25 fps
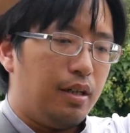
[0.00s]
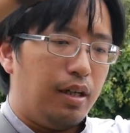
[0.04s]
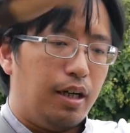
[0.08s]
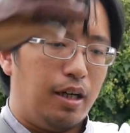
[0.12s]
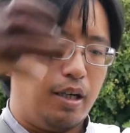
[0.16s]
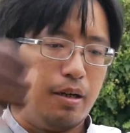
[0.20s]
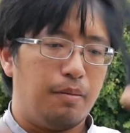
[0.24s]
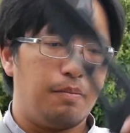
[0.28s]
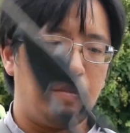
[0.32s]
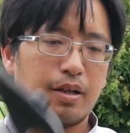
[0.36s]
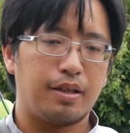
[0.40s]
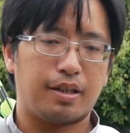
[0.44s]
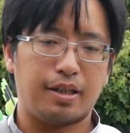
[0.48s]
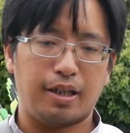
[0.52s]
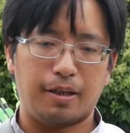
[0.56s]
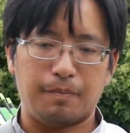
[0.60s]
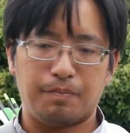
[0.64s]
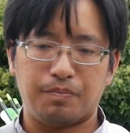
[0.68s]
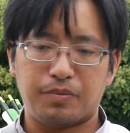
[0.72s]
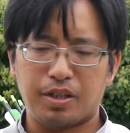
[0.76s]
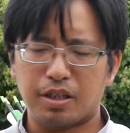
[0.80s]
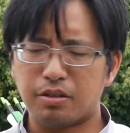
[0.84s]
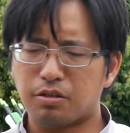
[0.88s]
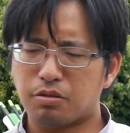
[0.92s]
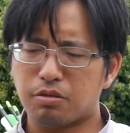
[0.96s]

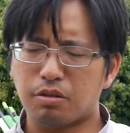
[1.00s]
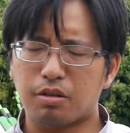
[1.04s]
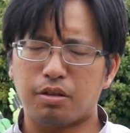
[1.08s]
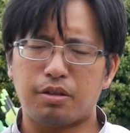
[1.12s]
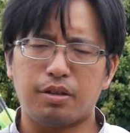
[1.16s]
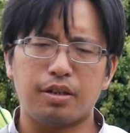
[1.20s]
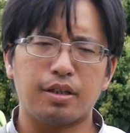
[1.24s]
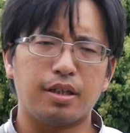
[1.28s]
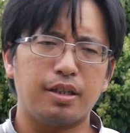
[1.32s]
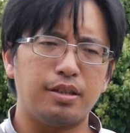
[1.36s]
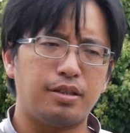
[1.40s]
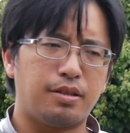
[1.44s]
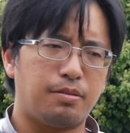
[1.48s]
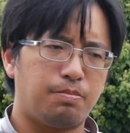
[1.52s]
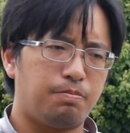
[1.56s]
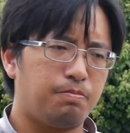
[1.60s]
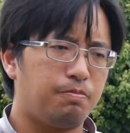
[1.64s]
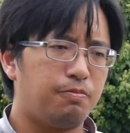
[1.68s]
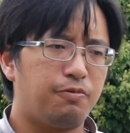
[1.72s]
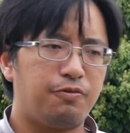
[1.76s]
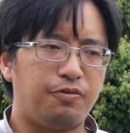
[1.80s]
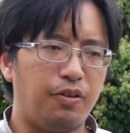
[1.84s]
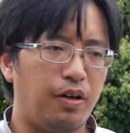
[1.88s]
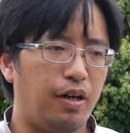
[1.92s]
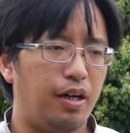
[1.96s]
Again, that sort of thing is
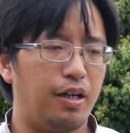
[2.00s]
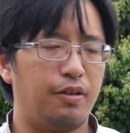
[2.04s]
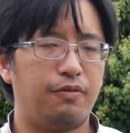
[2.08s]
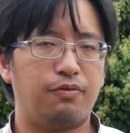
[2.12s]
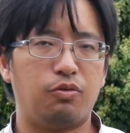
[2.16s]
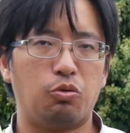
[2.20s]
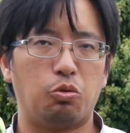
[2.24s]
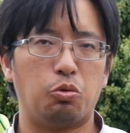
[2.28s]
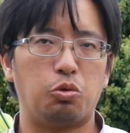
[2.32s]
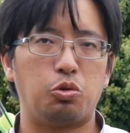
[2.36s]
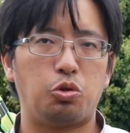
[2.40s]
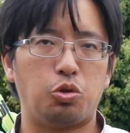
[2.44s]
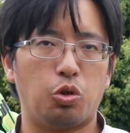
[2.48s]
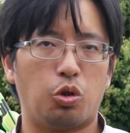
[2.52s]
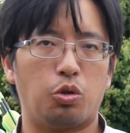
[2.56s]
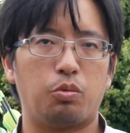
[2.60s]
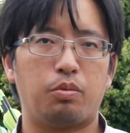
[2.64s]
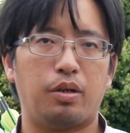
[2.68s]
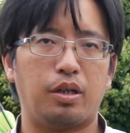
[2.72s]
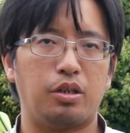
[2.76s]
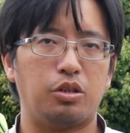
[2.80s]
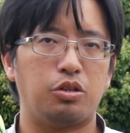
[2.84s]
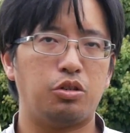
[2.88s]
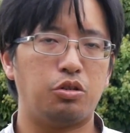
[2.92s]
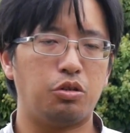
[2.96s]
fine for short
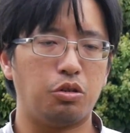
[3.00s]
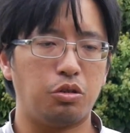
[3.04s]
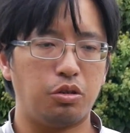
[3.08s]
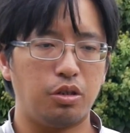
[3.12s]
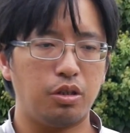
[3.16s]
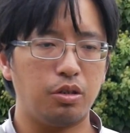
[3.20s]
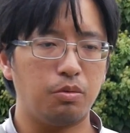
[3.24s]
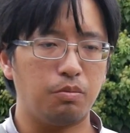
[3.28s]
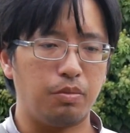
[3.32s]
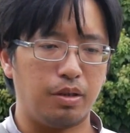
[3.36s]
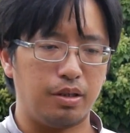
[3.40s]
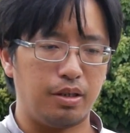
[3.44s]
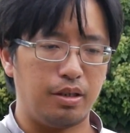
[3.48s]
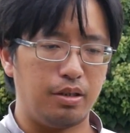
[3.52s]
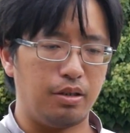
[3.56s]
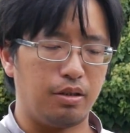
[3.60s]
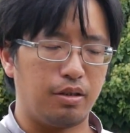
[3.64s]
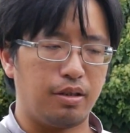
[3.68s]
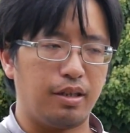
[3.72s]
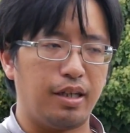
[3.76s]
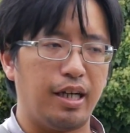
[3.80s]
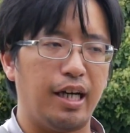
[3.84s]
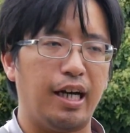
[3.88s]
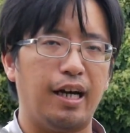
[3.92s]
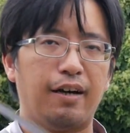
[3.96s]
range shooting, where you're
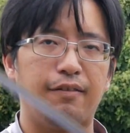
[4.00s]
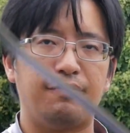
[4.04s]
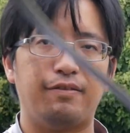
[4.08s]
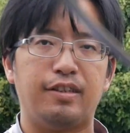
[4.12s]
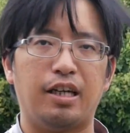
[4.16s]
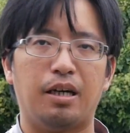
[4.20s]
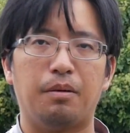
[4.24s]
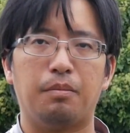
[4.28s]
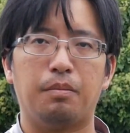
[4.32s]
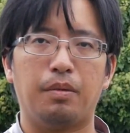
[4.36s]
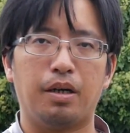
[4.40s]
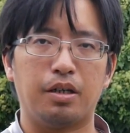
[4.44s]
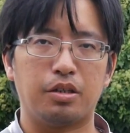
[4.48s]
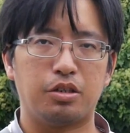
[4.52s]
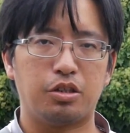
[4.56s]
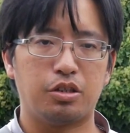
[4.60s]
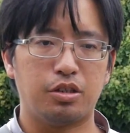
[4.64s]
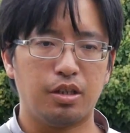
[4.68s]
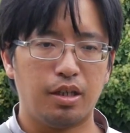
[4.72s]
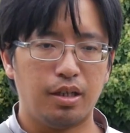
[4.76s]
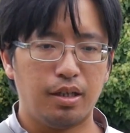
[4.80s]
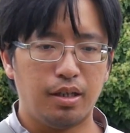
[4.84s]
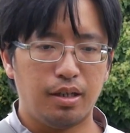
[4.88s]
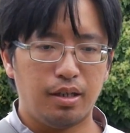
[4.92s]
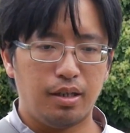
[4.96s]
not going to have that
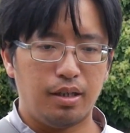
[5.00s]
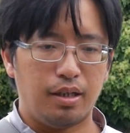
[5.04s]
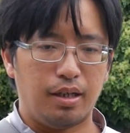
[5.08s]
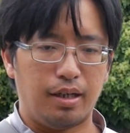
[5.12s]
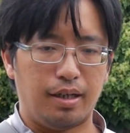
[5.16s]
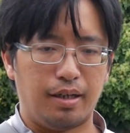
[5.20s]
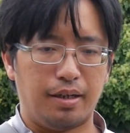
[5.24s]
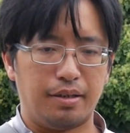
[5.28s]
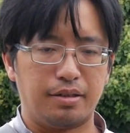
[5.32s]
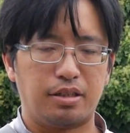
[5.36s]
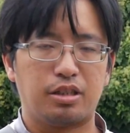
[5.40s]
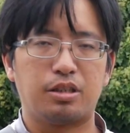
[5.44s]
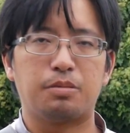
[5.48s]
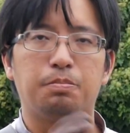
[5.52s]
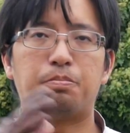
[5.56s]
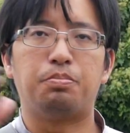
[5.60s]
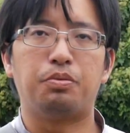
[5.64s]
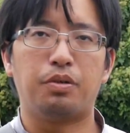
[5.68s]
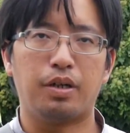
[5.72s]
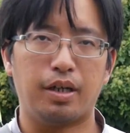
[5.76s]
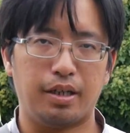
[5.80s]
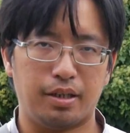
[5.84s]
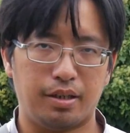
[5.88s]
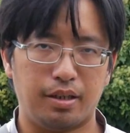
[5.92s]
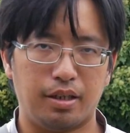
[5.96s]
much
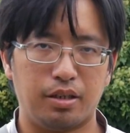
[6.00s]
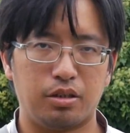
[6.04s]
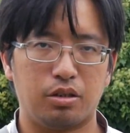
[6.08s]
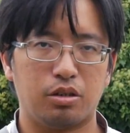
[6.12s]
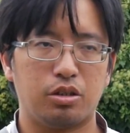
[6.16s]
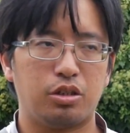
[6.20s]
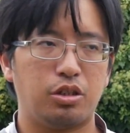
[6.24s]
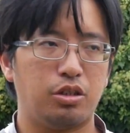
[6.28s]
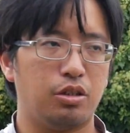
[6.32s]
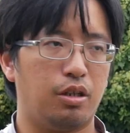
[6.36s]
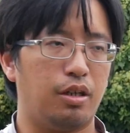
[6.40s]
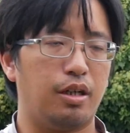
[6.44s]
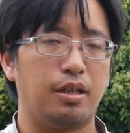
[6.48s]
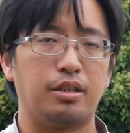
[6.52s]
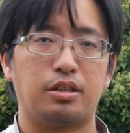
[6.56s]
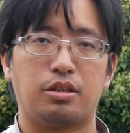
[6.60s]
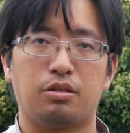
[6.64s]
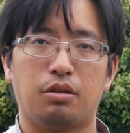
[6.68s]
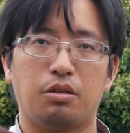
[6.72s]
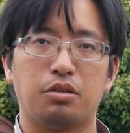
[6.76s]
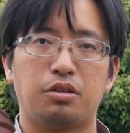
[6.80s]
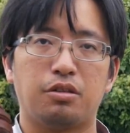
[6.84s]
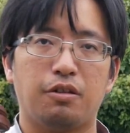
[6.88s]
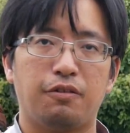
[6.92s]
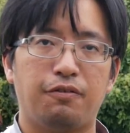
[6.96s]
spread in your shot. As
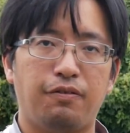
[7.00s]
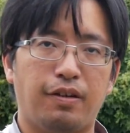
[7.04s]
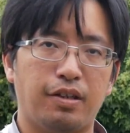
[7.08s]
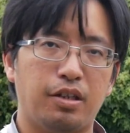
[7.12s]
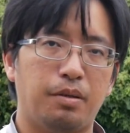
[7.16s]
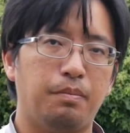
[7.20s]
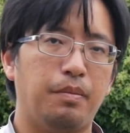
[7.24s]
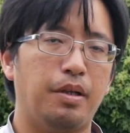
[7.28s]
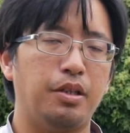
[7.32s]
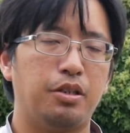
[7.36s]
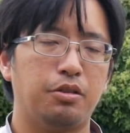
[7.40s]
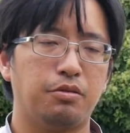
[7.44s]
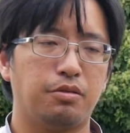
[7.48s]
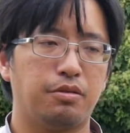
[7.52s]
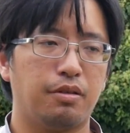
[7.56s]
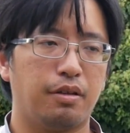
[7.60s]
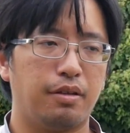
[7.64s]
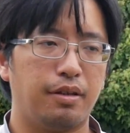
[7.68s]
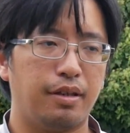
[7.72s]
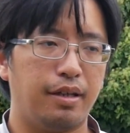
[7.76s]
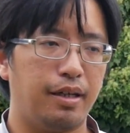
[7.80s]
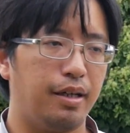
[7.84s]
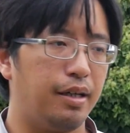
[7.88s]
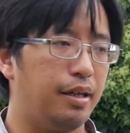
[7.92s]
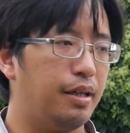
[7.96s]
long as your fundamentals are
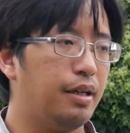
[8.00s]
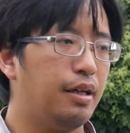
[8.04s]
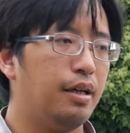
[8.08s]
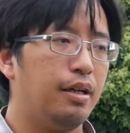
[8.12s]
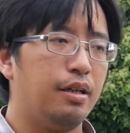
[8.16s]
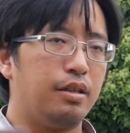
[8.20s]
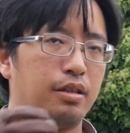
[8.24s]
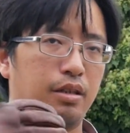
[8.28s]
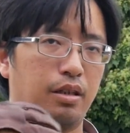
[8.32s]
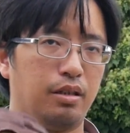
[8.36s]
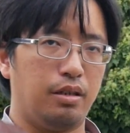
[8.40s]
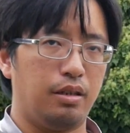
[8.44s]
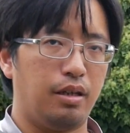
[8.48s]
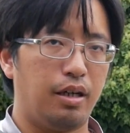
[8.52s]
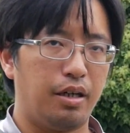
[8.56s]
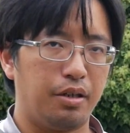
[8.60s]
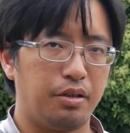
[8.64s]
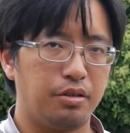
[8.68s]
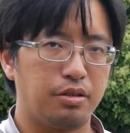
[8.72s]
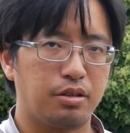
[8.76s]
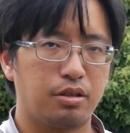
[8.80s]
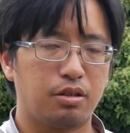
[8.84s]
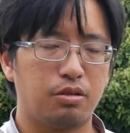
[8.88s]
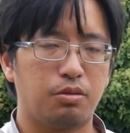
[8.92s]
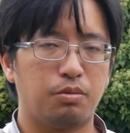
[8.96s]
there, your
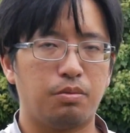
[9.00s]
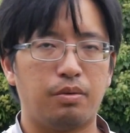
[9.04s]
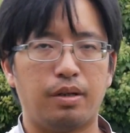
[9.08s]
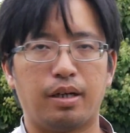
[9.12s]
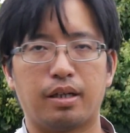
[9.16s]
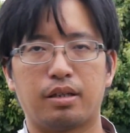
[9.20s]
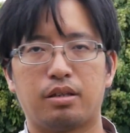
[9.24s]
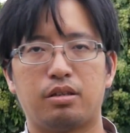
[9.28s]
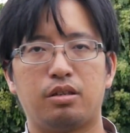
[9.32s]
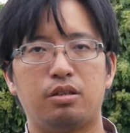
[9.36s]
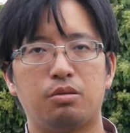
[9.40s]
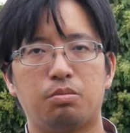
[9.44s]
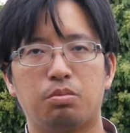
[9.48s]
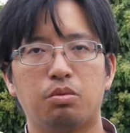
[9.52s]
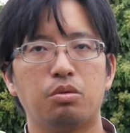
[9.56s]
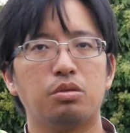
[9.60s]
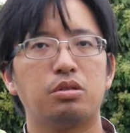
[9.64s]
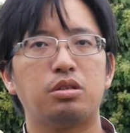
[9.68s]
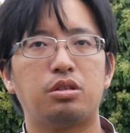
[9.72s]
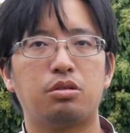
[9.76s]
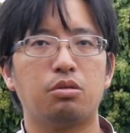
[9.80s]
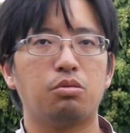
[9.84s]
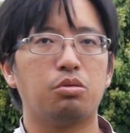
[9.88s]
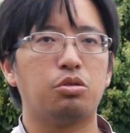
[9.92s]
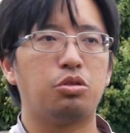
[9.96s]
line is correct, you will
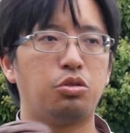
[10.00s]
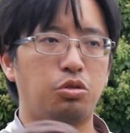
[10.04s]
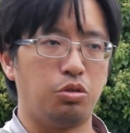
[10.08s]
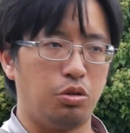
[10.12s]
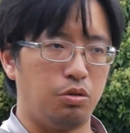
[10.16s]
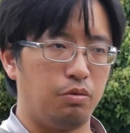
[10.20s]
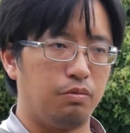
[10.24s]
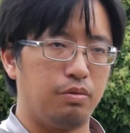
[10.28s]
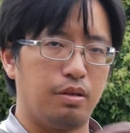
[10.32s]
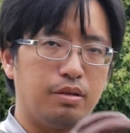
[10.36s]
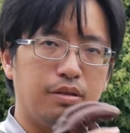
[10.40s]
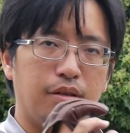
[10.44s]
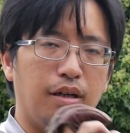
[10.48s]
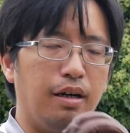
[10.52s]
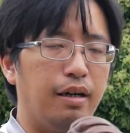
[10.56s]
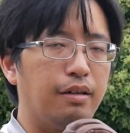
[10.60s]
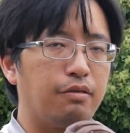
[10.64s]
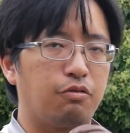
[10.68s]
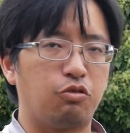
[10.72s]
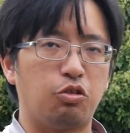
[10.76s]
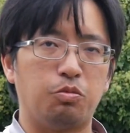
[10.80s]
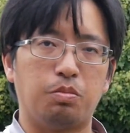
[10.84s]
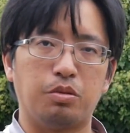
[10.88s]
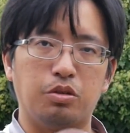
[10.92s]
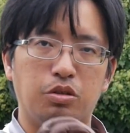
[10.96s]
still shoot the
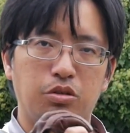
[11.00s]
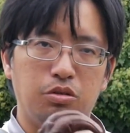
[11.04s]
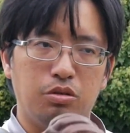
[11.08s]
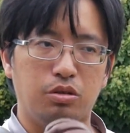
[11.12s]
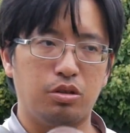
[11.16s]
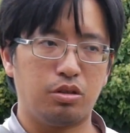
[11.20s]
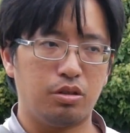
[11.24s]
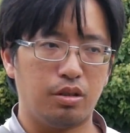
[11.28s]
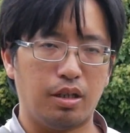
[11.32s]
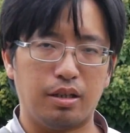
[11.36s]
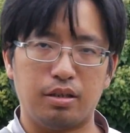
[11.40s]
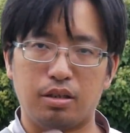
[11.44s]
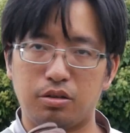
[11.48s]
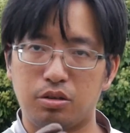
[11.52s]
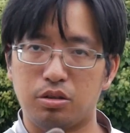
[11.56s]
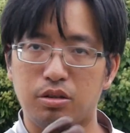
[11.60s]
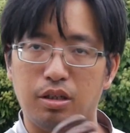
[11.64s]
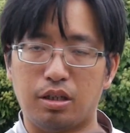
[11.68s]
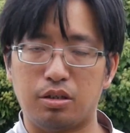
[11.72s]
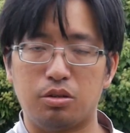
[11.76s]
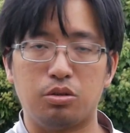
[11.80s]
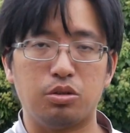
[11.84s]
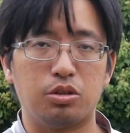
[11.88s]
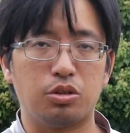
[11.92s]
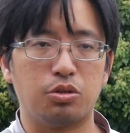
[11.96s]
tight groupings
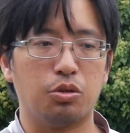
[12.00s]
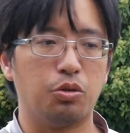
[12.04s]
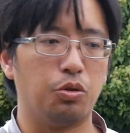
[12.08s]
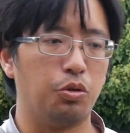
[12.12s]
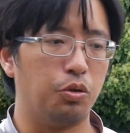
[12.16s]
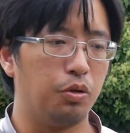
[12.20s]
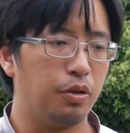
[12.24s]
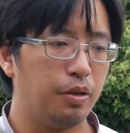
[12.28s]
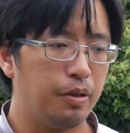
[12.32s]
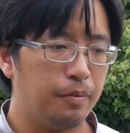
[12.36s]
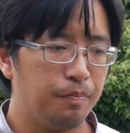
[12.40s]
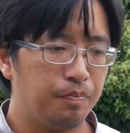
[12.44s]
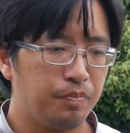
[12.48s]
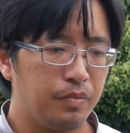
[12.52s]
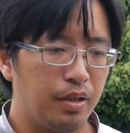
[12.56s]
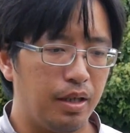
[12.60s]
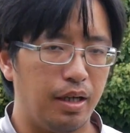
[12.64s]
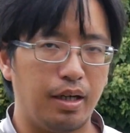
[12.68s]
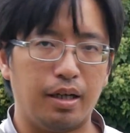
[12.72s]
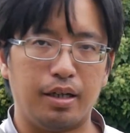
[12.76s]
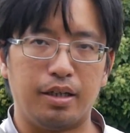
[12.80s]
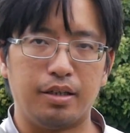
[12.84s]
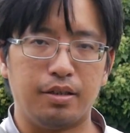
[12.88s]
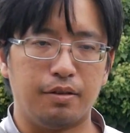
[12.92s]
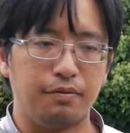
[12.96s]
that you saw
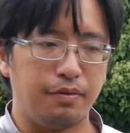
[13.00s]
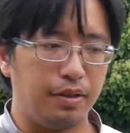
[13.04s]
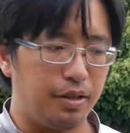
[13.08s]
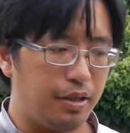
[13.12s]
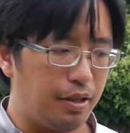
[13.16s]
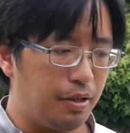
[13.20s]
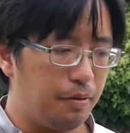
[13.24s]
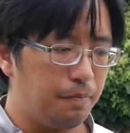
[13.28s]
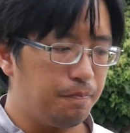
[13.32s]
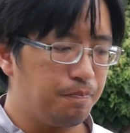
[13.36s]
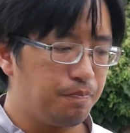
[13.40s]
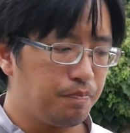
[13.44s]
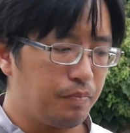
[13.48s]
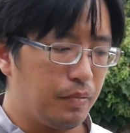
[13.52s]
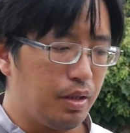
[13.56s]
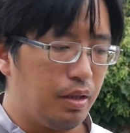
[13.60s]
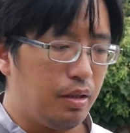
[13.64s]
in the video.